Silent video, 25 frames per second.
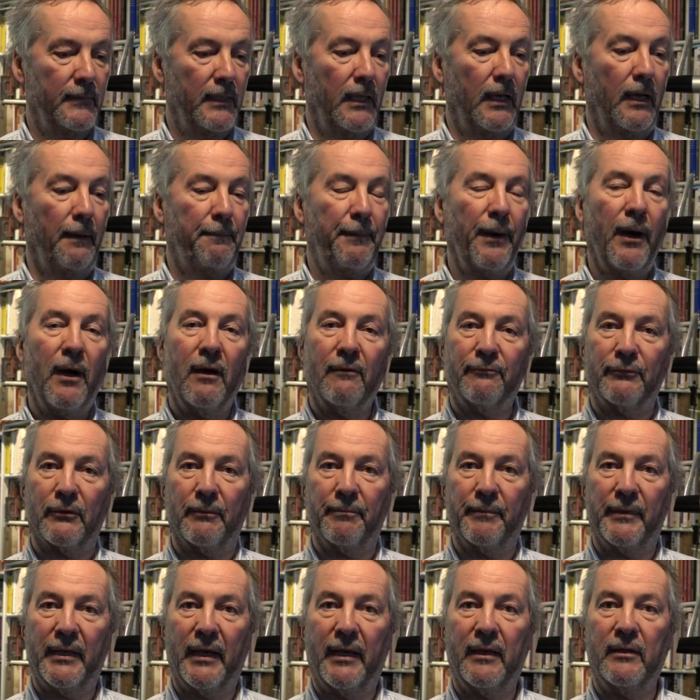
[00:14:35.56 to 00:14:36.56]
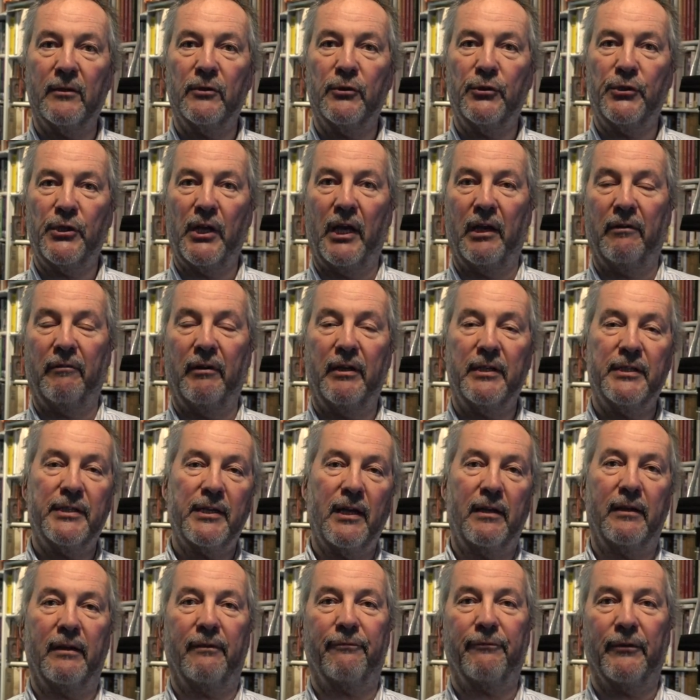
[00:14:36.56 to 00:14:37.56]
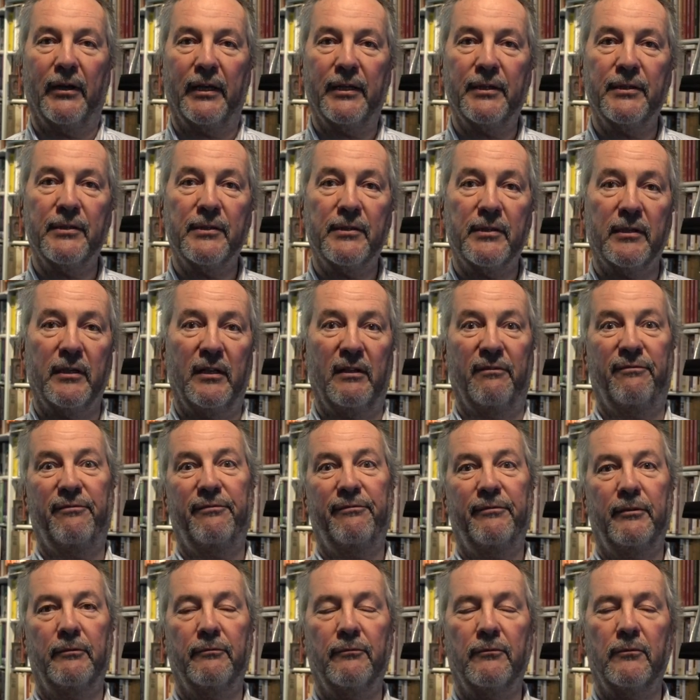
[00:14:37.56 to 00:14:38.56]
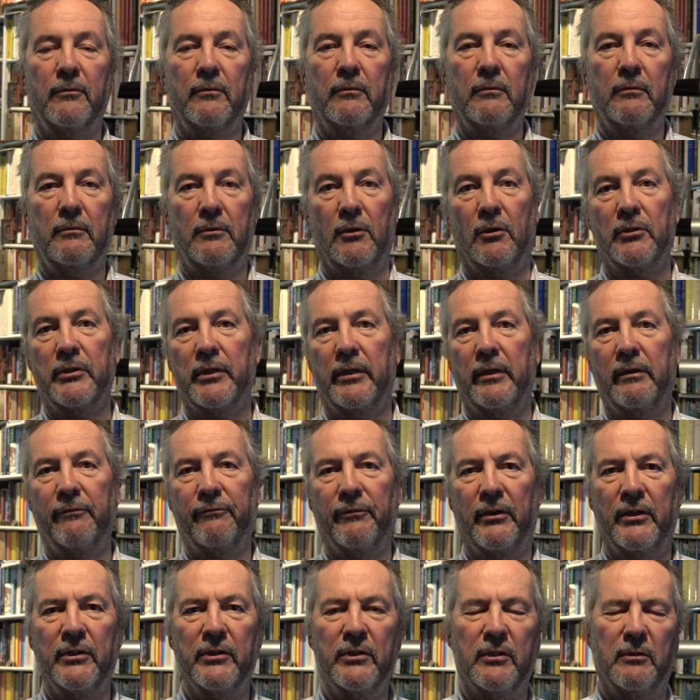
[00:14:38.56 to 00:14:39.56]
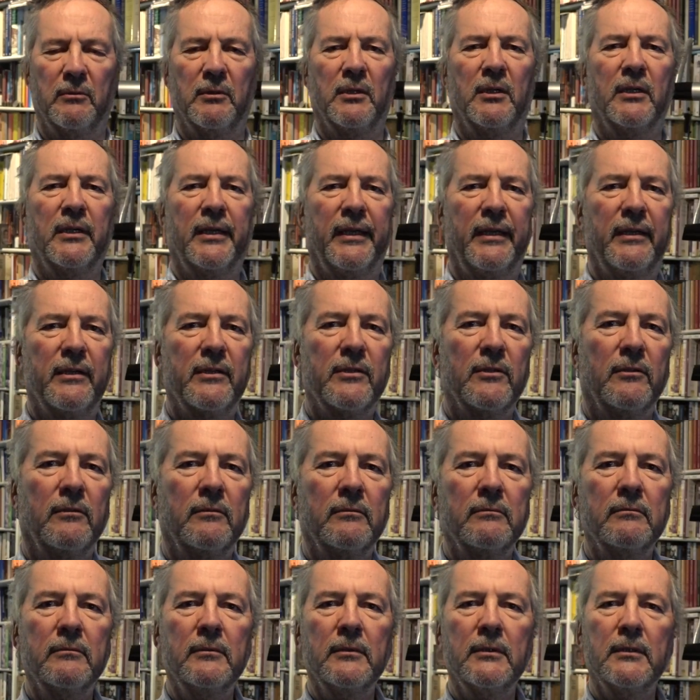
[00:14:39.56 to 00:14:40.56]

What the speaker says: Apart from that, share it, tell your friends, if you've got any friends who are geeks on